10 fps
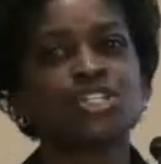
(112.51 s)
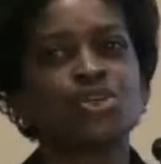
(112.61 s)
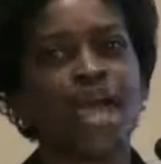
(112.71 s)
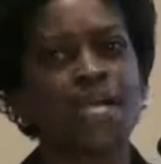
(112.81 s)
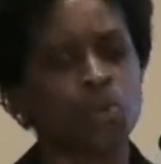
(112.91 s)

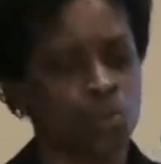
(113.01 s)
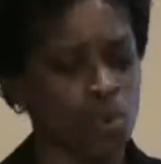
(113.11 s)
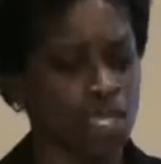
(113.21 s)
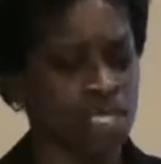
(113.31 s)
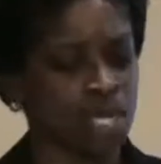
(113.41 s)
interact with
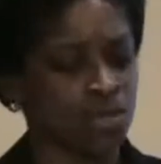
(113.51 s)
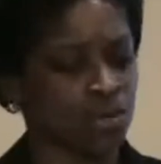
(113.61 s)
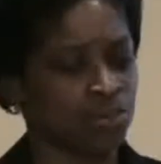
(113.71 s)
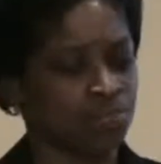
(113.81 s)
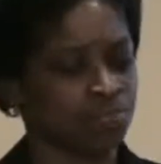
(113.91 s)
one
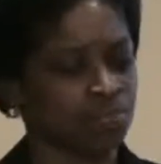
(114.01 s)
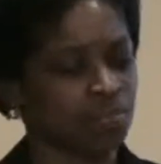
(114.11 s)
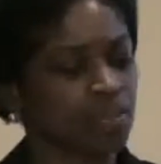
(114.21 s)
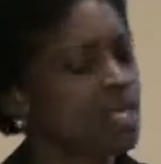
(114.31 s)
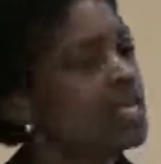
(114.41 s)
another.
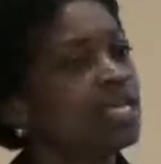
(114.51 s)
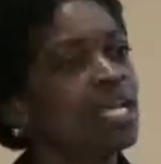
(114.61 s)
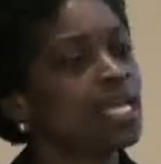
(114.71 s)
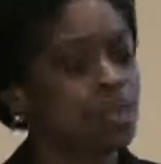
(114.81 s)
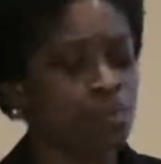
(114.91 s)

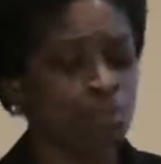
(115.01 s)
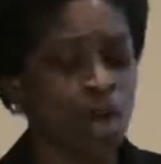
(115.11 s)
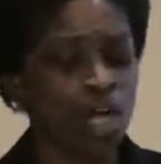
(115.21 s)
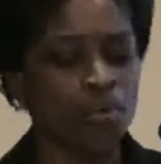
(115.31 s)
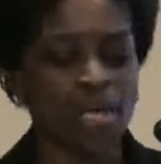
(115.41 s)
Getting
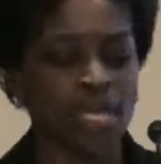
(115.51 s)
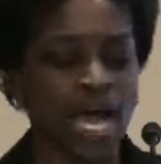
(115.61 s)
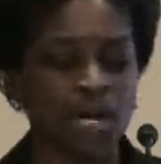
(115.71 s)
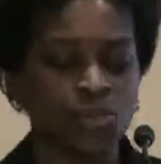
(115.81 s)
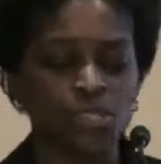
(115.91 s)
broadband
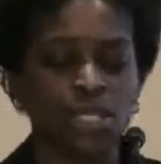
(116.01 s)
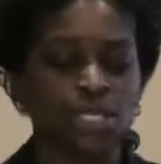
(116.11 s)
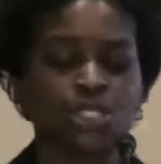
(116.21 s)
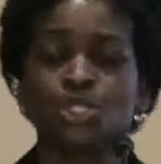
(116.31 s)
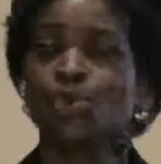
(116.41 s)
out
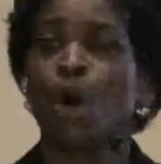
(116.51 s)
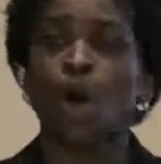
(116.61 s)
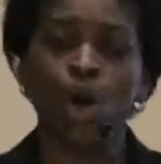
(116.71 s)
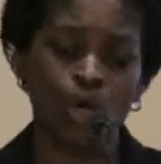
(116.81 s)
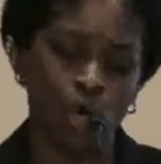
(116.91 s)
into
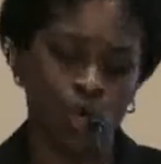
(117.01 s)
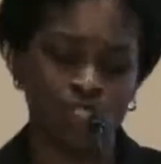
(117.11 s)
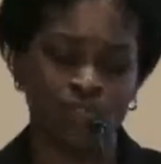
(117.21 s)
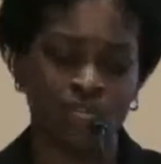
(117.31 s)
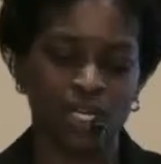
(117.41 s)
all
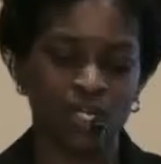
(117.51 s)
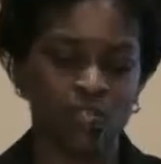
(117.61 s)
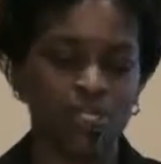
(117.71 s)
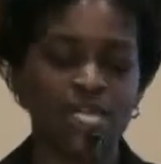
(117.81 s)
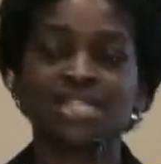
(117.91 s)
corners of the
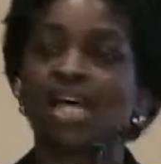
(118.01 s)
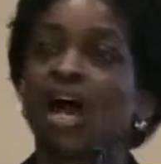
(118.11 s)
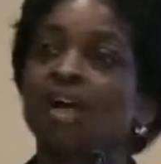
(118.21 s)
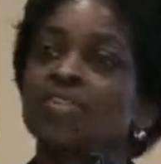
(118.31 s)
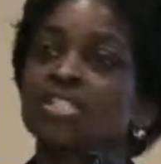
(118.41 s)
country is
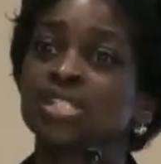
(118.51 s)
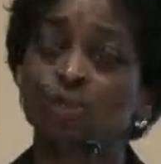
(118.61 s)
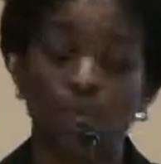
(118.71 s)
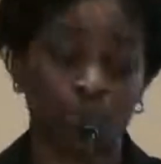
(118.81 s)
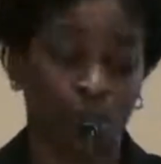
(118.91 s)
obviously
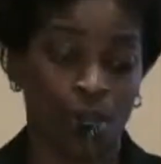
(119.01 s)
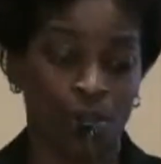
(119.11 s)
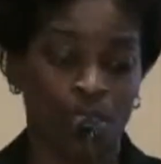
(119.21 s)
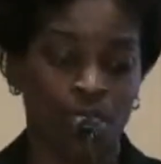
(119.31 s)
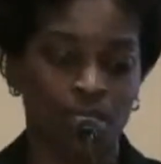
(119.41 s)
one
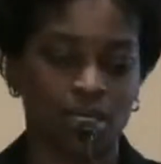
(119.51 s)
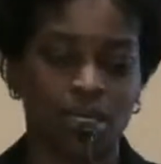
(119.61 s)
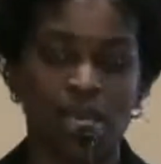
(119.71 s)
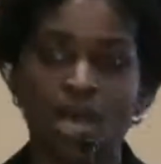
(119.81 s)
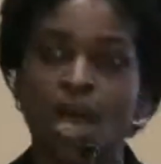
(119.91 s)
priority,
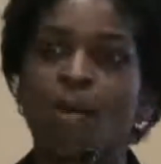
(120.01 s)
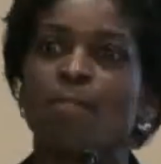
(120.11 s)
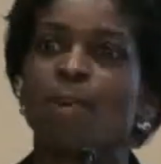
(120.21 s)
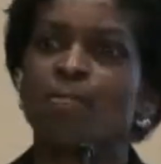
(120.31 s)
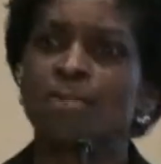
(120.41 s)

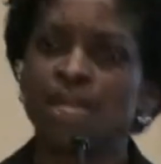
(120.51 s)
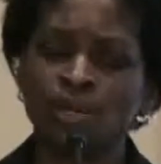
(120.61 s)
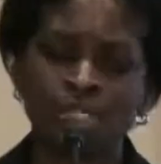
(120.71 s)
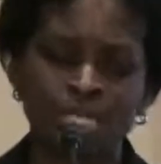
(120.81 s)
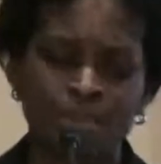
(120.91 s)
but
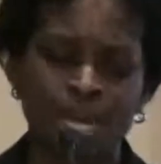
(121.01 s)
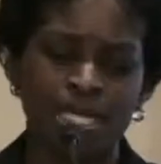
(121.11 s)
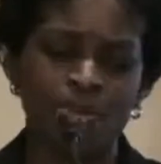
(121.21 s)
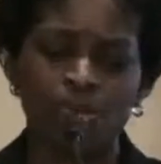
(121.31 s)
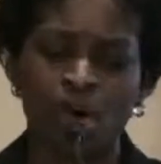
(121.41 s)
merely
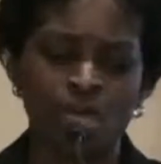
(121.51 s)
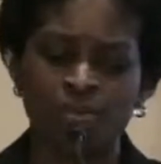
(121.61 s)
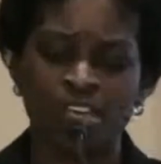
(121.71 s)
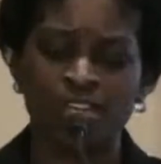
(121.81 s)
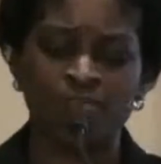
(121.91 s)
making
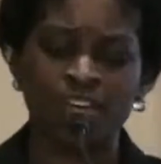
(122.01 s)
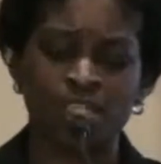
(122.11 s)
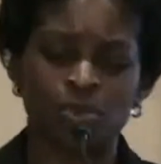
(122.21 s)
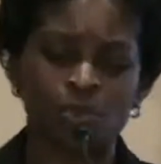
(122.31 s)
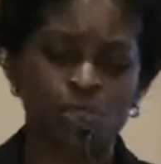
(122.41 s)
broadband available